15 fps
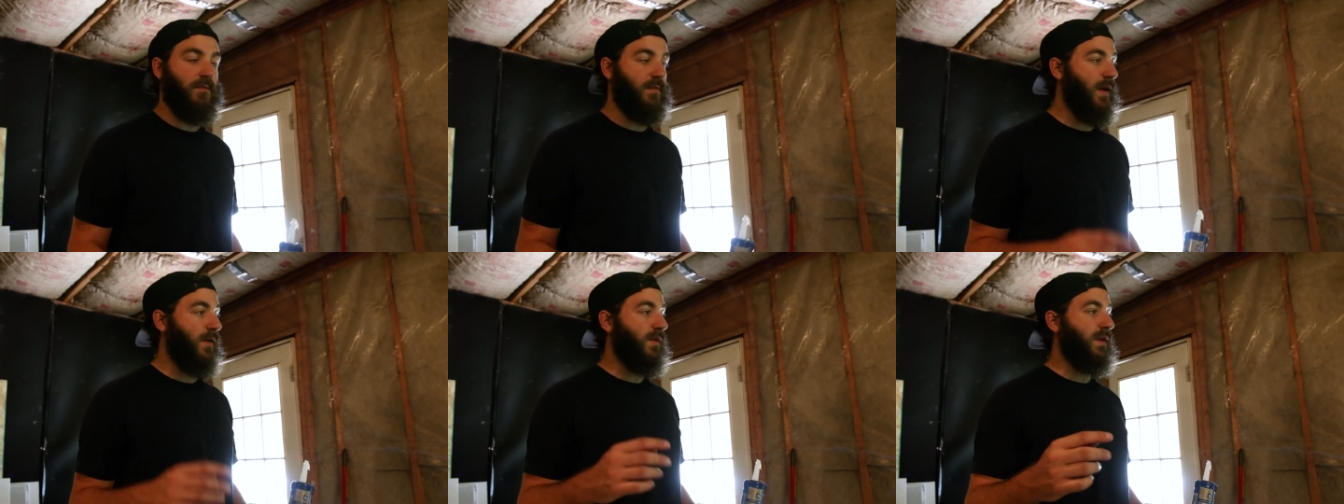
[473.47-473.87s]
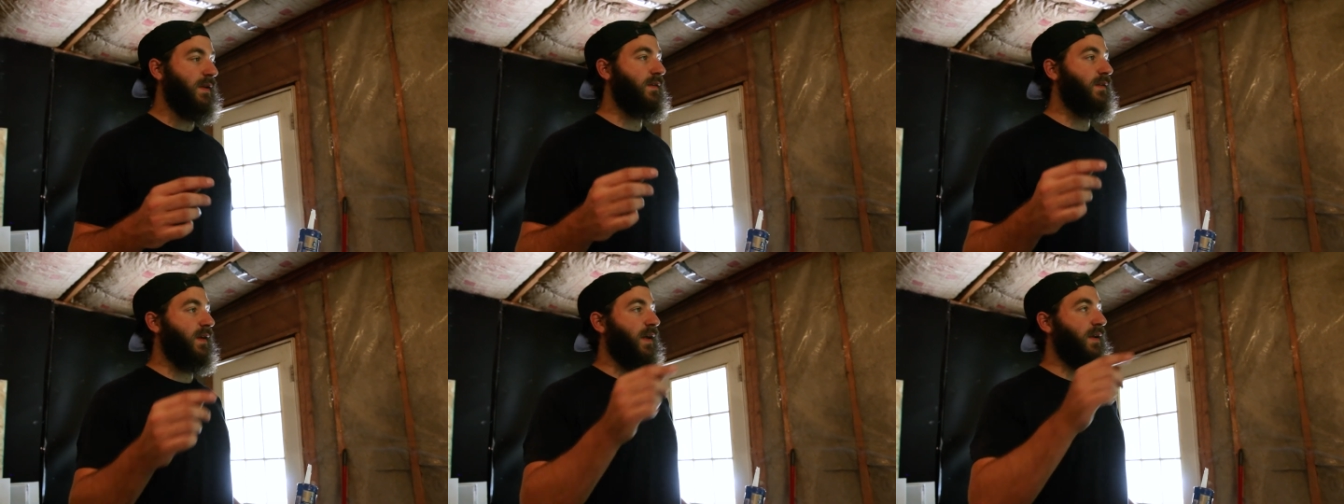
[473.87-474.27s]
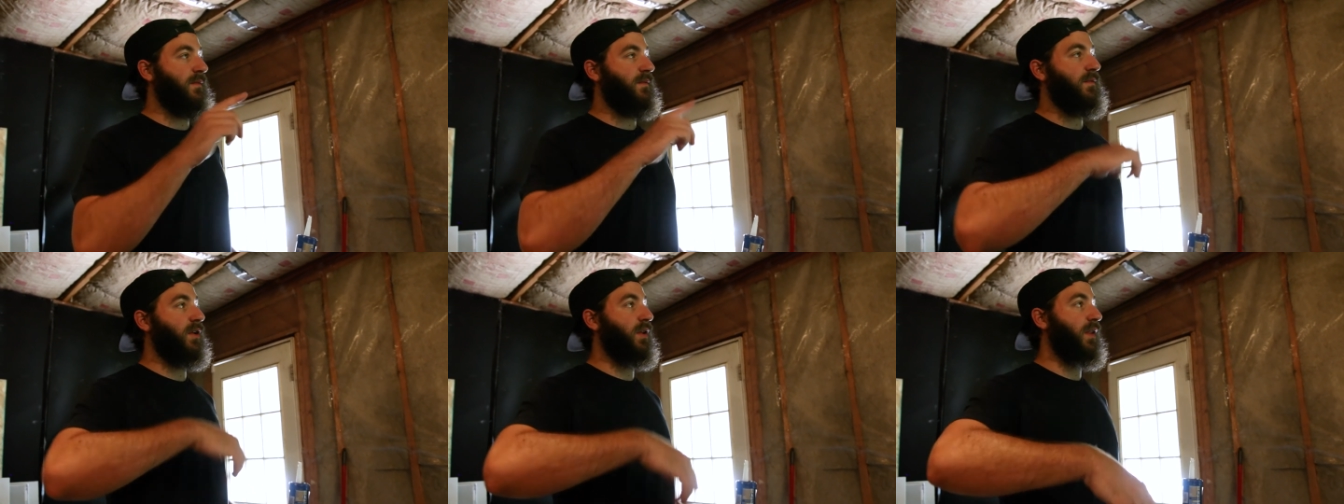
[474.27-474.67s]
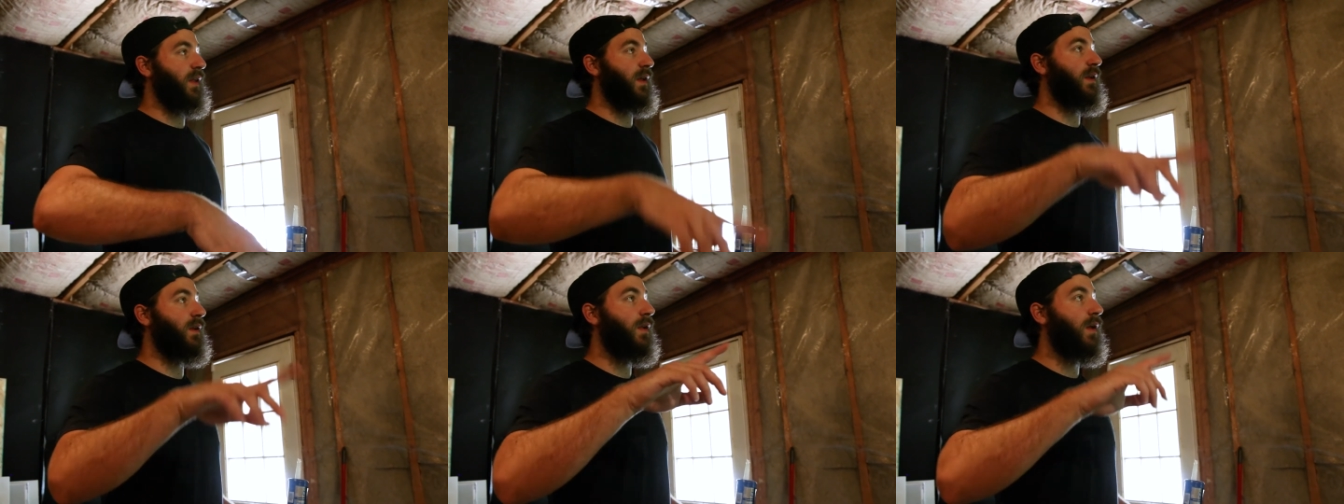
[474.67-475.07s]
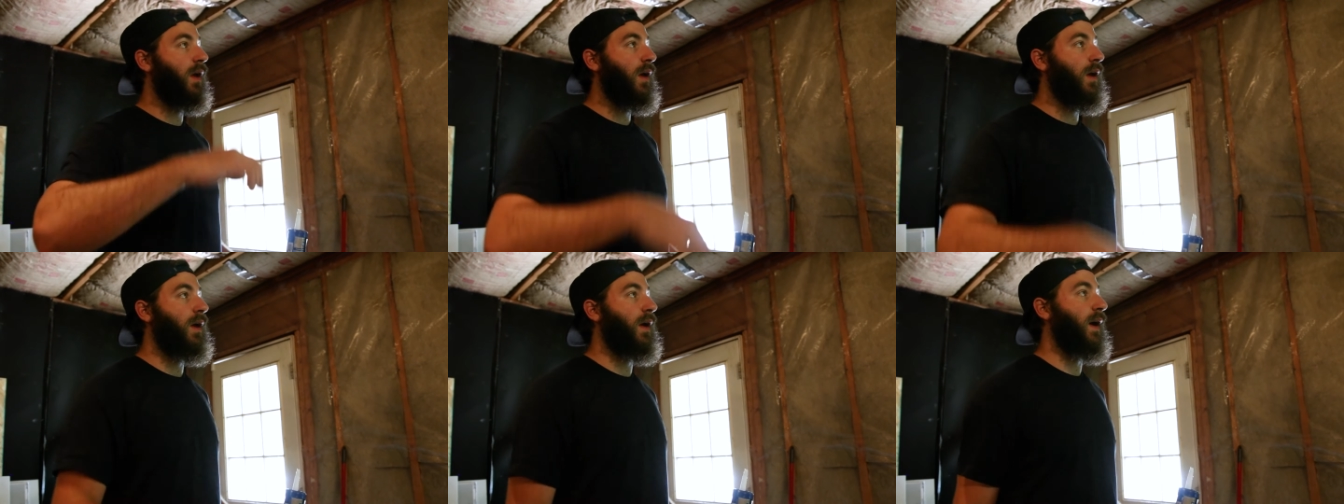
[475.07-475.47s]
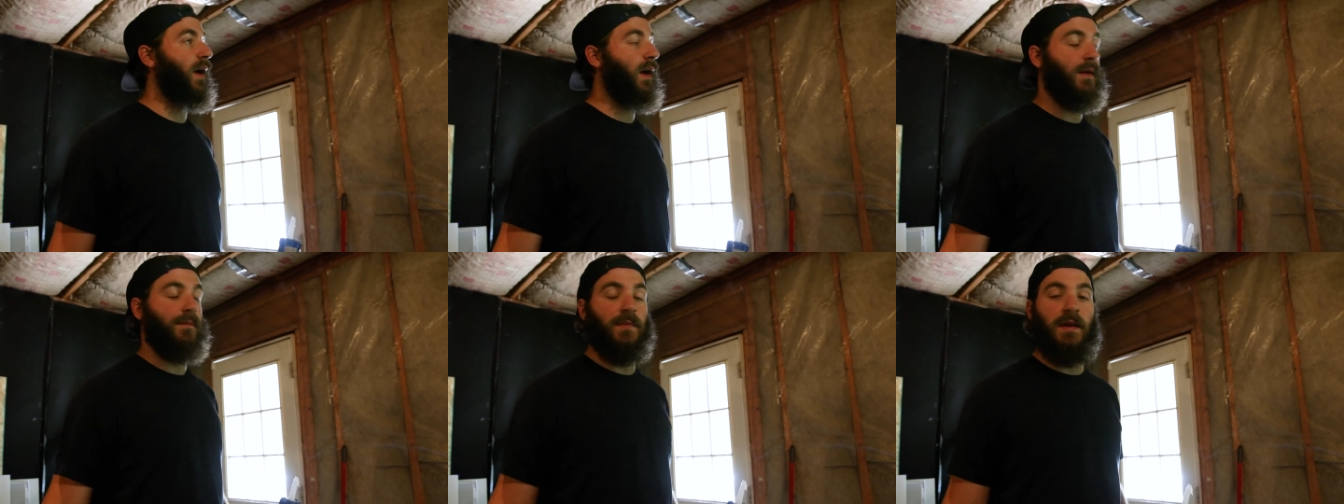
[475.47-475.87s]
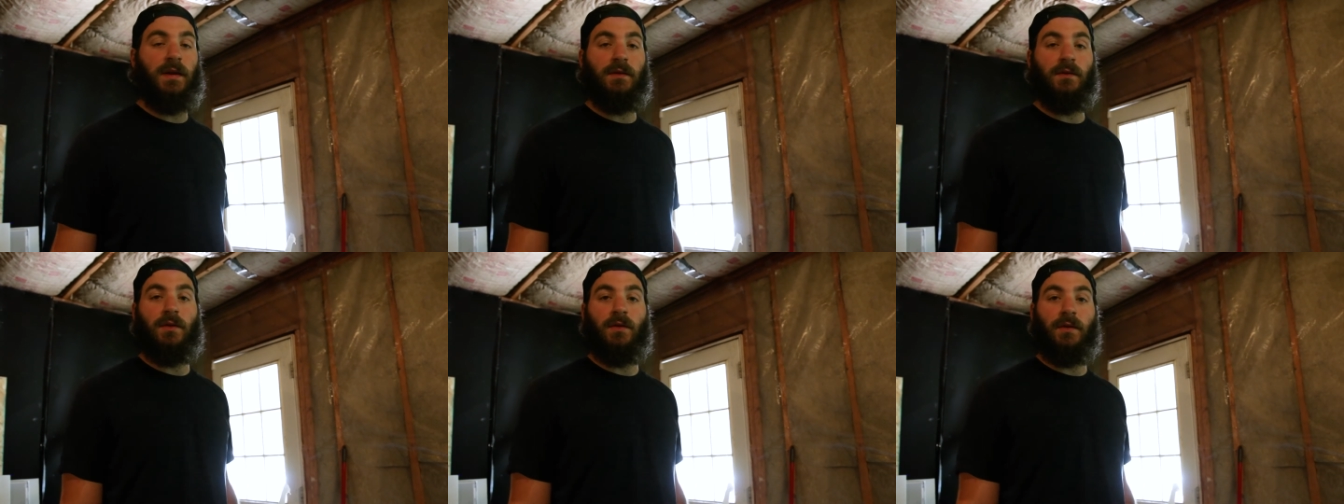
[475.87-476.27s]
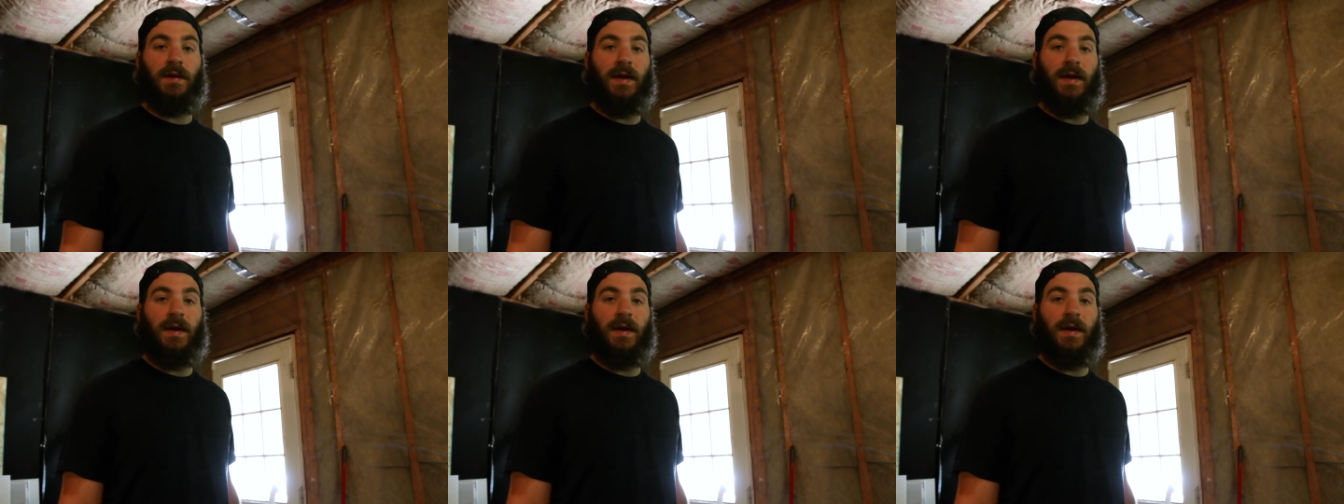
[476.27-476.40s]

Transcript: Now we need to kind of fill in any little